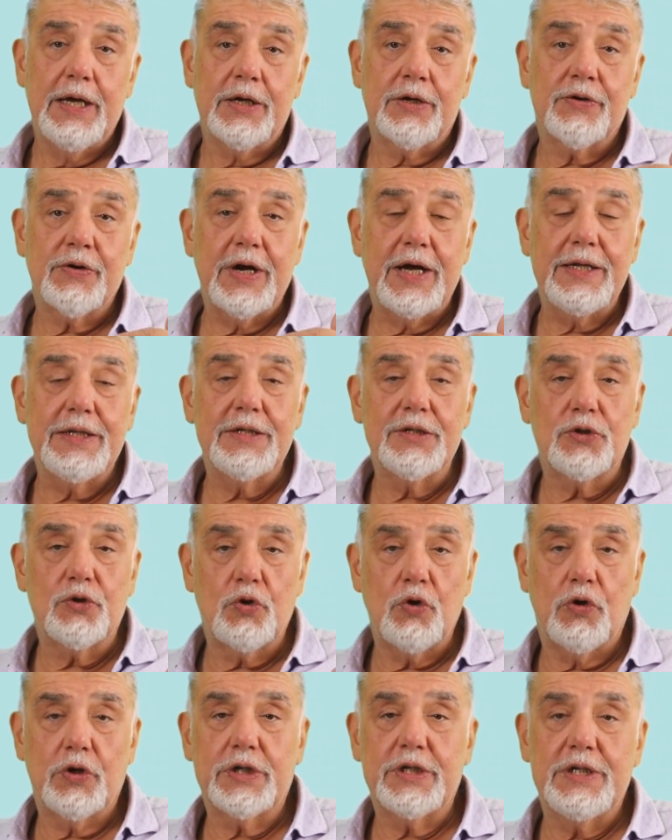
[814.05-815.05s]
graded
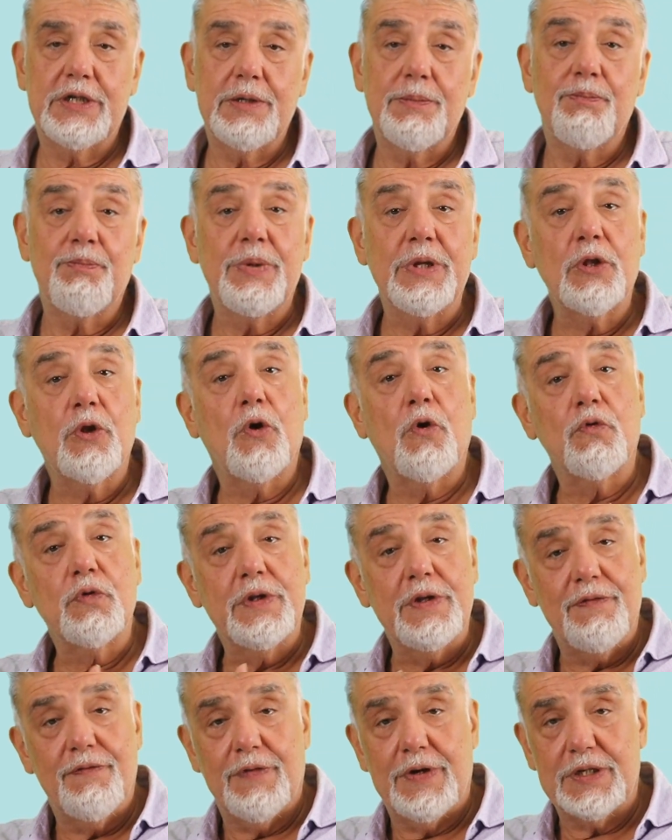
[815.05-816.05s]
Turkey below
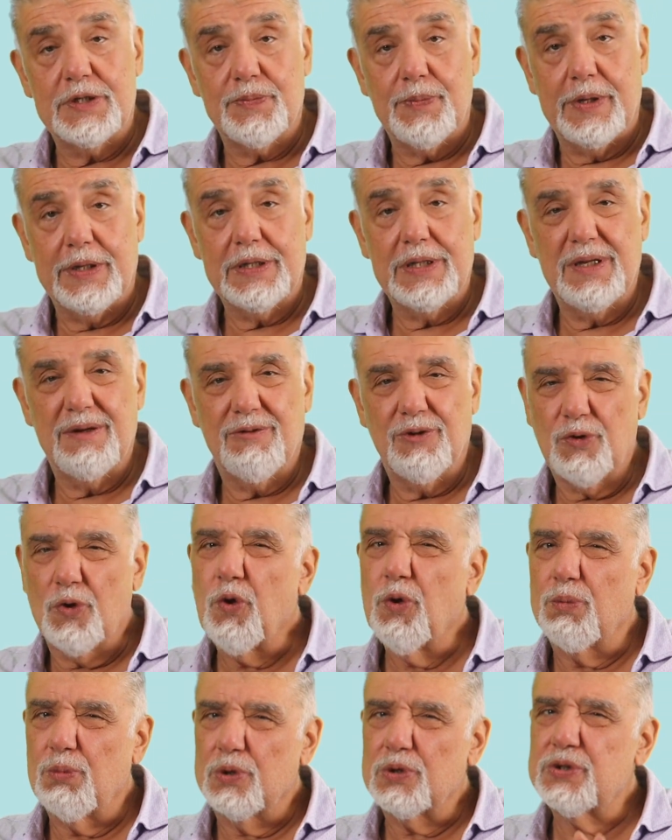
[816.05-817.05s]
the investment level,
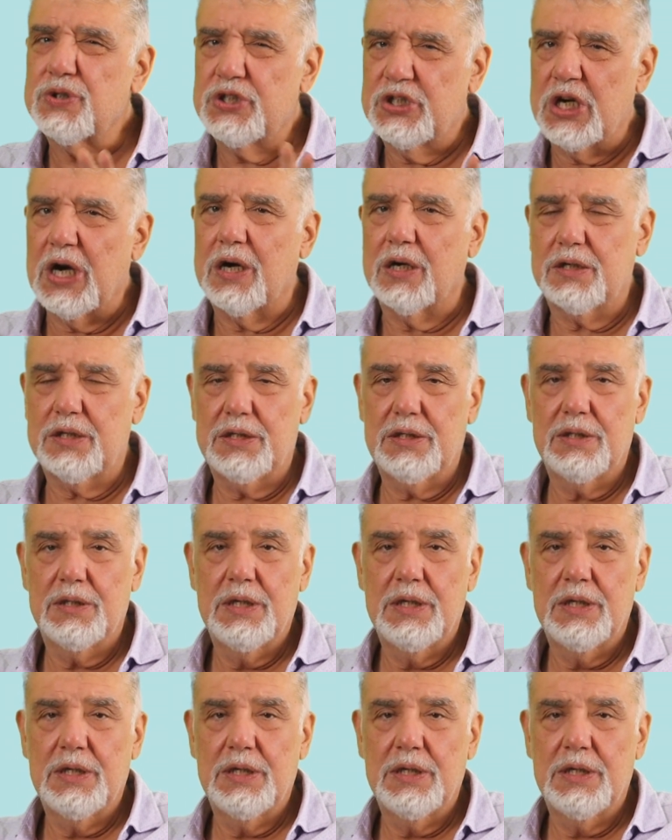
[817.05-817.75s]
almost junk,